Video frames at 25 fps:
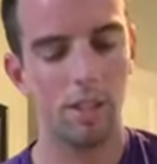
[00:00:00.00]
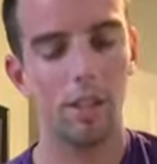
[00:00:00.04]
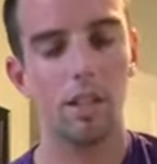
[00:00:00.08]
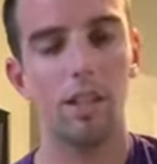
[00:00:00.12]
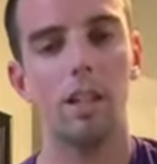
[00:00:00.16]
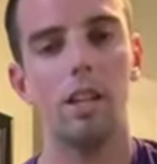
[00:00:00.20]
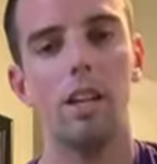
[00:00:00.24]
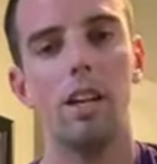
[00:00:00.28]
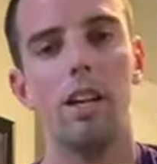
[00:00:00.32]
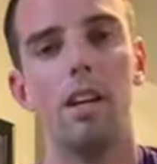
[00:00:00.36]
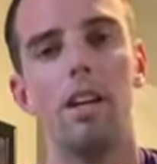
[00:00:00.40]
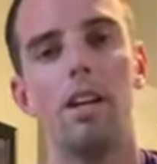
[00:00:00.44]

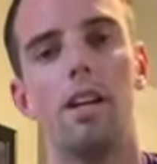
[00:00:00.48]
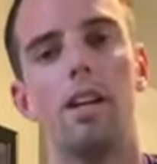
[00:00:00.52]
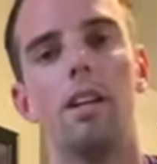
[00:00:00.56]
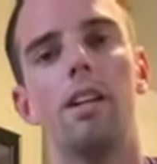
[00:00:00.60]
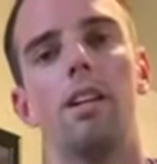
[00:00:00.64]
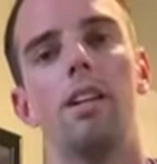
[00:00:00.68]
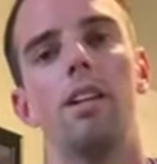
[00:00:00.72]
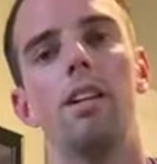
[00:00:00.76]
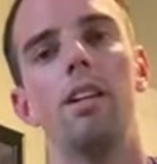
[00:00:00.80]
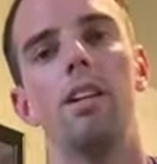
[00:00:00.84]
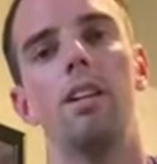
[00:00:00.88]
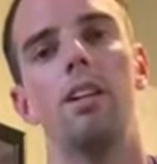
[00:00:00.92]
Okay,
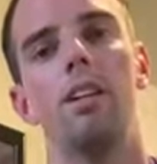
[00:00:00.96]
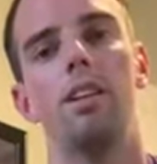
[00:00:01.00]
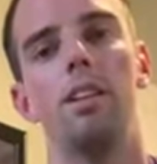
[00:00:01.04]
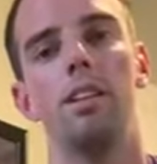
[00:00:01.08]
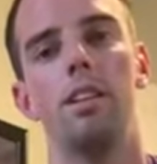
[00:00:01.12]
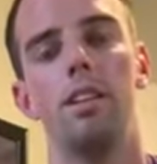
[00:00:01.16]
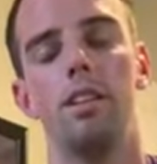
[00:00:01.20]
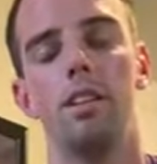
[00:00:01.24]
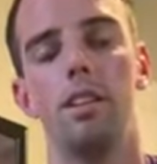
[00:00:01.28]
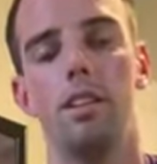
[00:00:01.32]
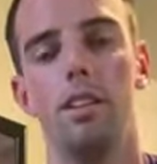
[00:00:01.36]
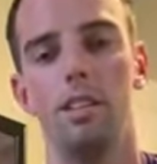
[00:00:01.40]

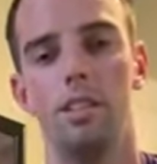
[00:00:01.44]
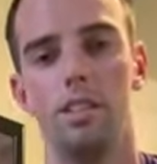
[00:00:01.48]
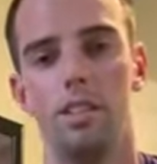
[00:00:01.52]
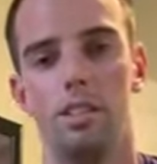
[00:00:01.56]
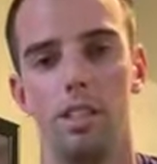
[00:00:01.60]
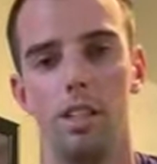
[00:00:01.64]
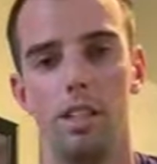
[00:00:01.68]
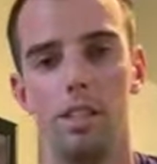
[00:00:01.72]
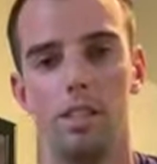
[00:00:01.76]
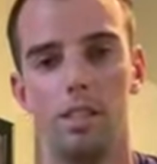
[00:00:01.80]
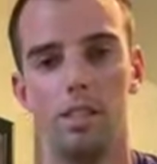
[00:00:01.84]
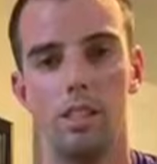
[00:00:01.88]
let's
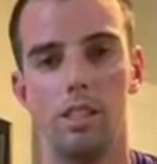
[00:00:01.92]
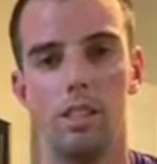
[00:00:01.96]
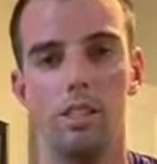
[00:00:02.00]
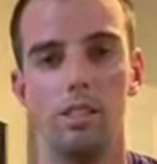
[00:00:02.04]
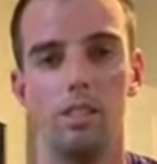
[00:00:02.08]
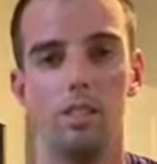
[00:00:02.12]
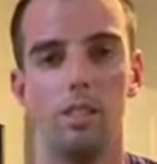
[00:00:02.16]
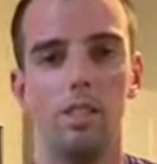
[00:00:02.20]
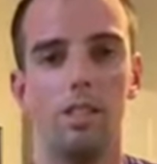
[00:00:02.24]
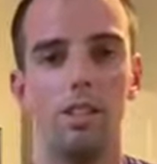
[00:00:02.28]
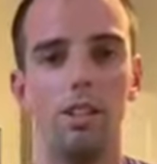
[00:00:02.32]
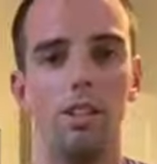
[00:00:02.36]
change
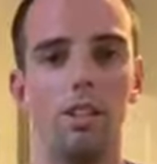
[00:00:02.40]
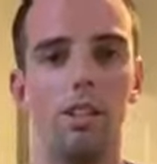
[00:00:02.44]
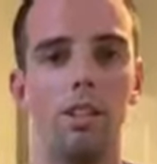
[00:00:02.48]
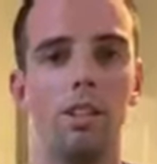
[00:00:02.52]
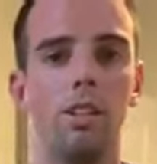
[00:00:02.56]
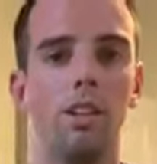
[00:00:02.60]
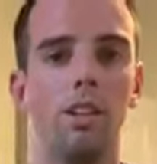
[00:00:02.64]
gears here.